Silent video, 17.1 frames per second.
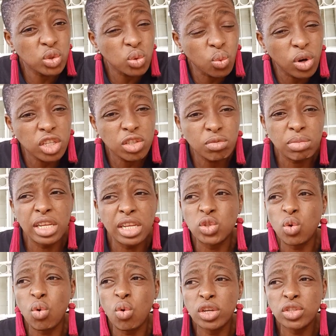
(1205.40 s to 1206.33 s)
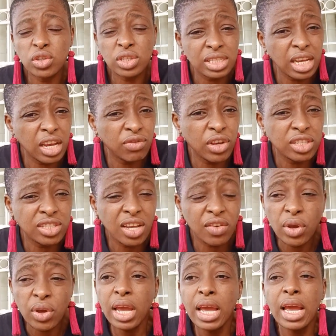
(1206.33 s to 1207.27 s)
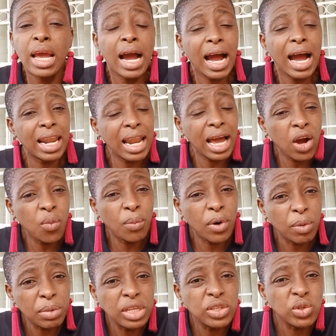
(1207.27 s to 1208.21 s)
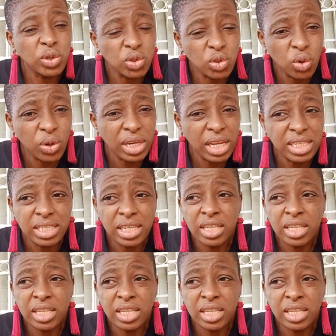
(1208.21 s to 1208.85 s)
to wash plates, you want to serve yourself? Allow mommy to do this.